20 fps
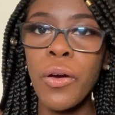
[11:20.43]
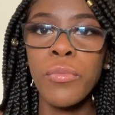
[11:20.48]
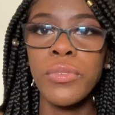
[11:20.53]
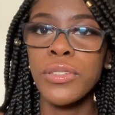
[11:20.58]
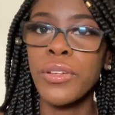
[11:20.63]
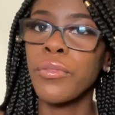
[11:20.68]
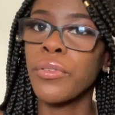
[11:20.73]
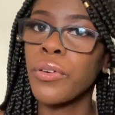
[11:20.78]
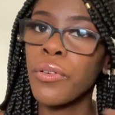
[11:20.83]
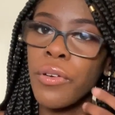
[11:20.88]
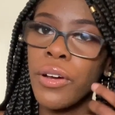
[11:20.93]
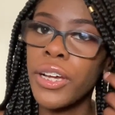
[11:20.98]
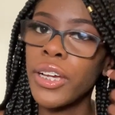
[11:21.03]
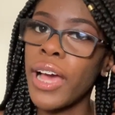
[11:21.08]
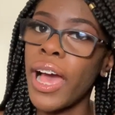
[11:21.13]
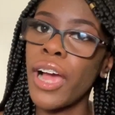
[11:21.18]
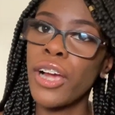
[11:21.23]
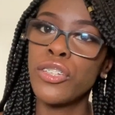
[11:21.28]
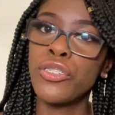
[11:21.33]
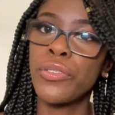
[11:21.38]
What's going on?
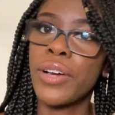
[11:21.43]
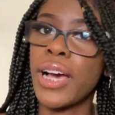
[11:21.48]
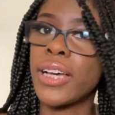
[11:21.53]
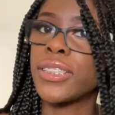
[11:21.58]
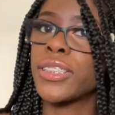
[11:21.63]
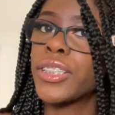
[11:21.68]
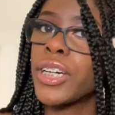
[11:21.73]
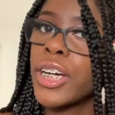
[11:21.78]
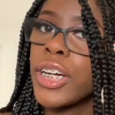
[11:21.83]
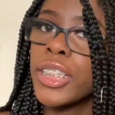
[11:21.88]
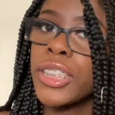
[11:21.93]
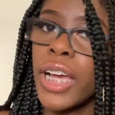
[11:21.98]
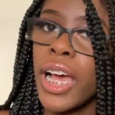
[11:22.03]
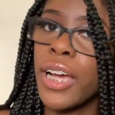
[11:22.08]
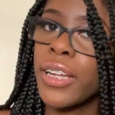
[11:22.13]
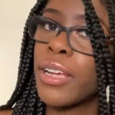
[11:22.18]
I heard you got searched.